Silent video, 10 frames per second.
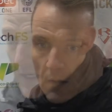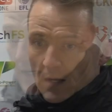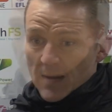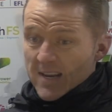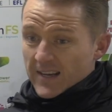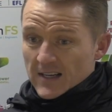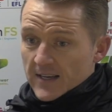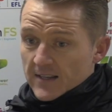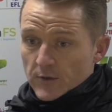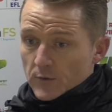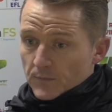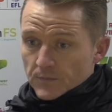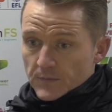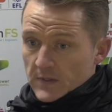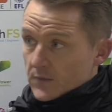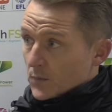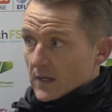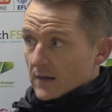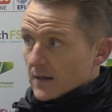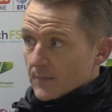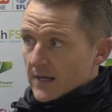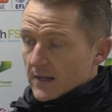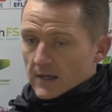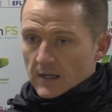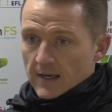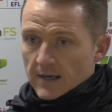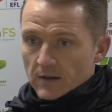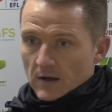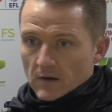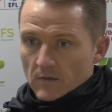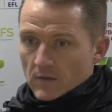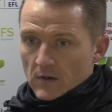I made it clear to them this week, I made it clear that